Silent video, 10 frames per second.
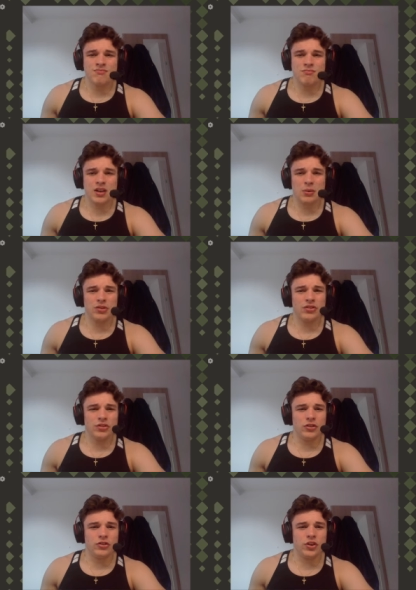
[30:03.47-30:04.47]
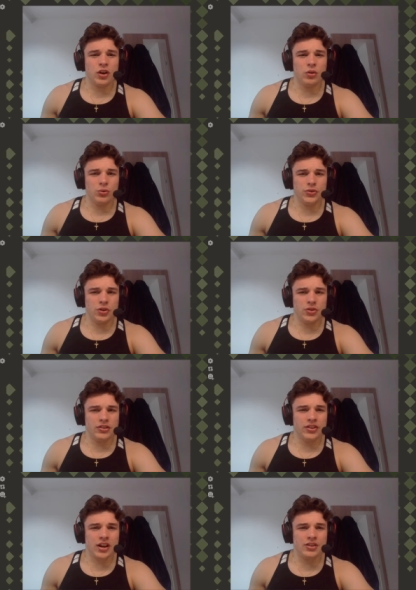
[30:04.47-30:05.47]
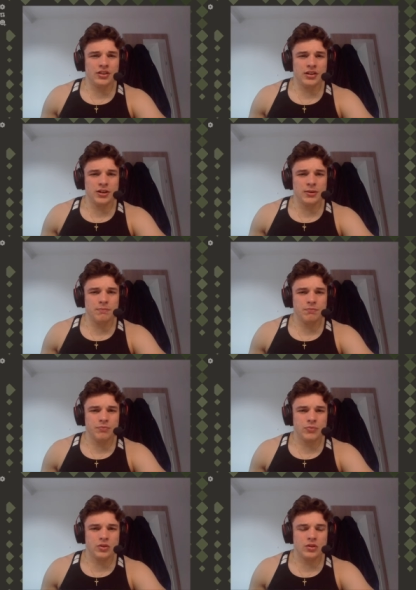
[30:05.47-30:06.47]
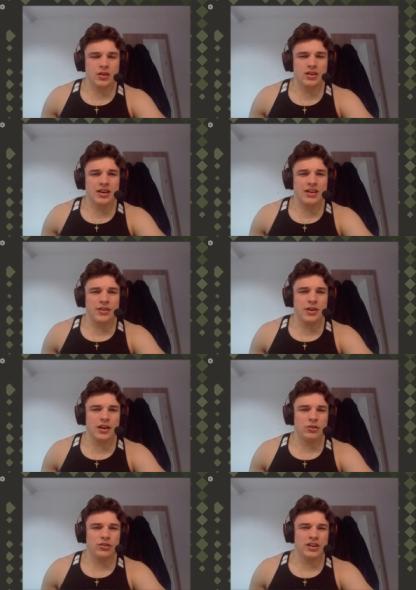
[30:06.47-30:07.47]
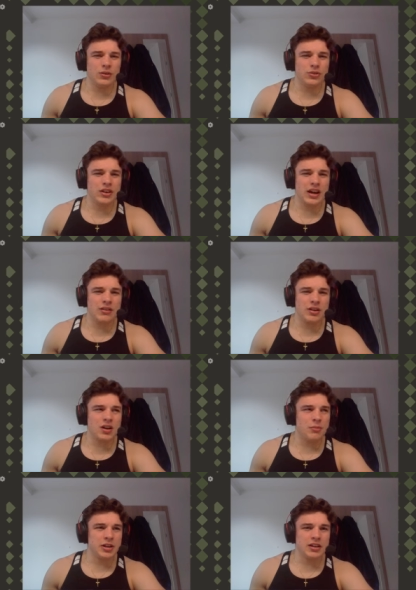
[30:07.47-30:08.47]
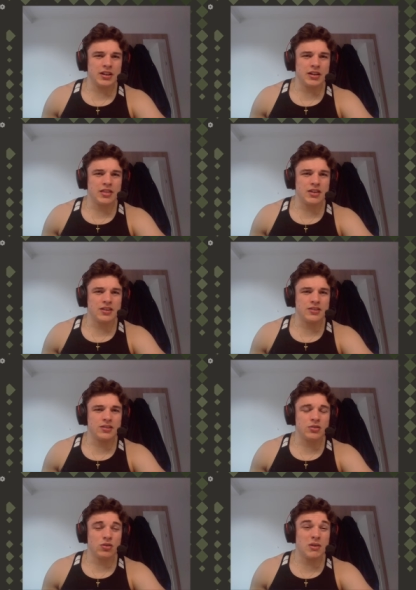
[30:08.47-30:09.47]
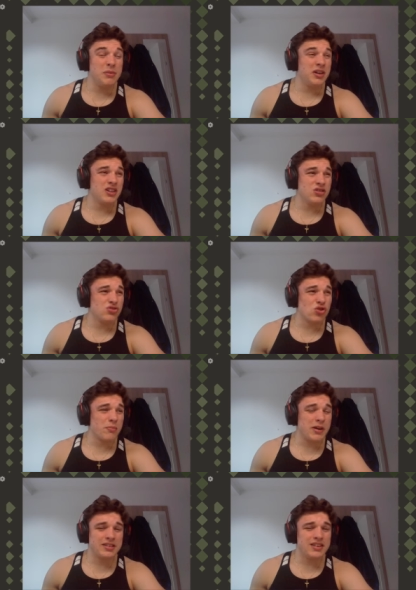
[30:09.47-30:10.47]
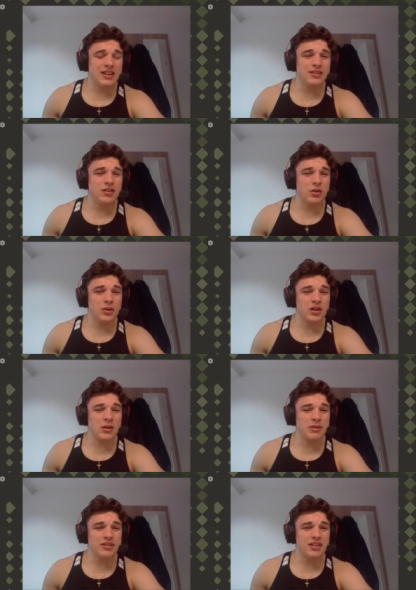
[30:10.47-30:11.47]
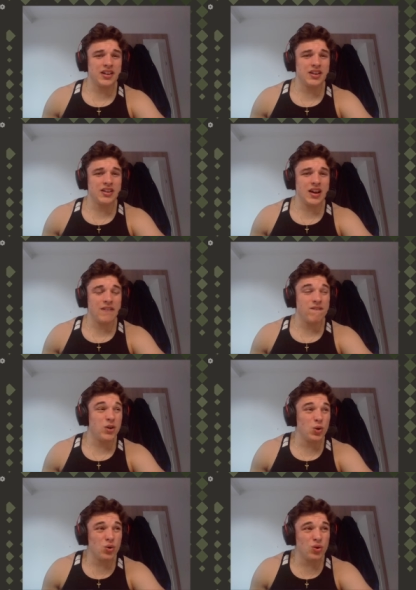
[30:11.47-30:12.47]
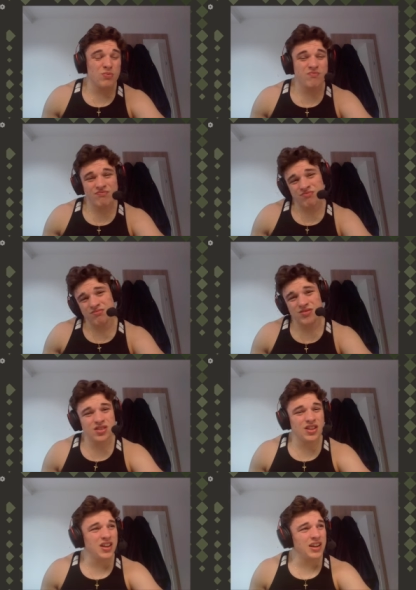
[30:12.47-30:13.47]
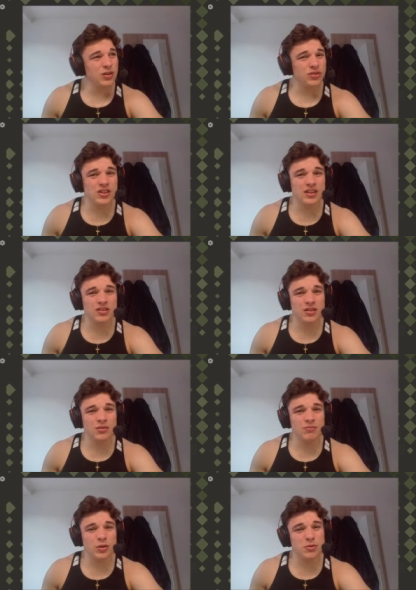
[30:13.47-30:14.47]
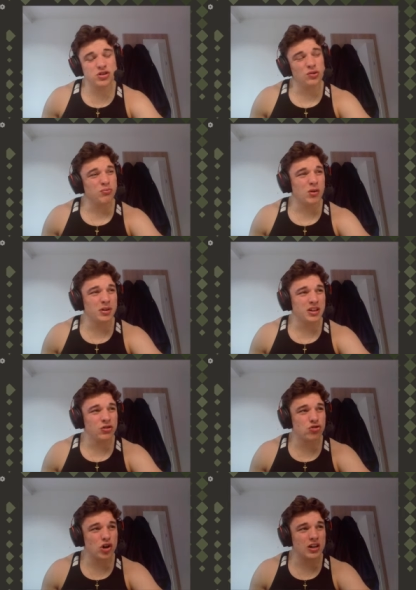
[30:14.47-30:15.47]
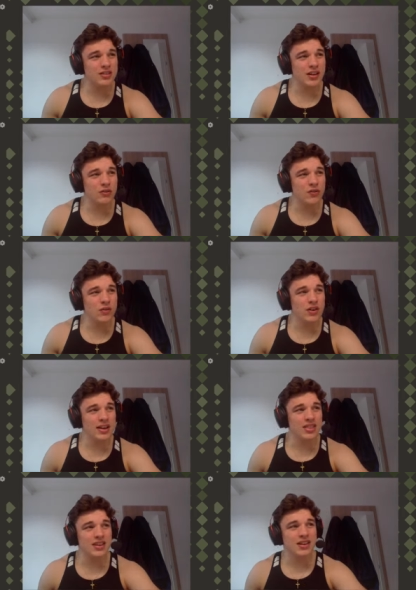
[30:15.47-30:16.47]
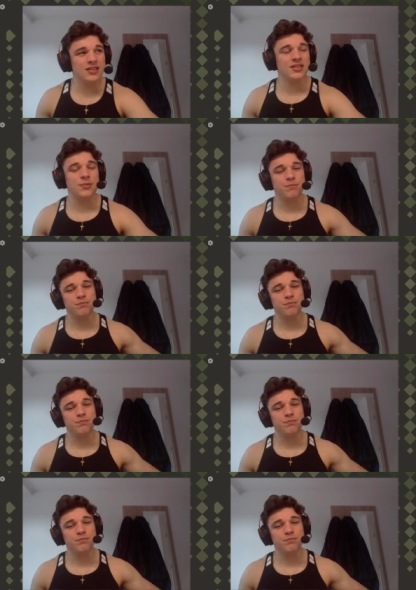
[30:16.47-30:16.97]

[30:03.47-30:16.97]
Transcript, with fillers: But I wasn't sold on this idea. Again, the knight looks a little scary coming in like this. Or maybe you can just drop back to e two and come into like f four. The knight looks decent. The bishop's probably going to trade itself off like this.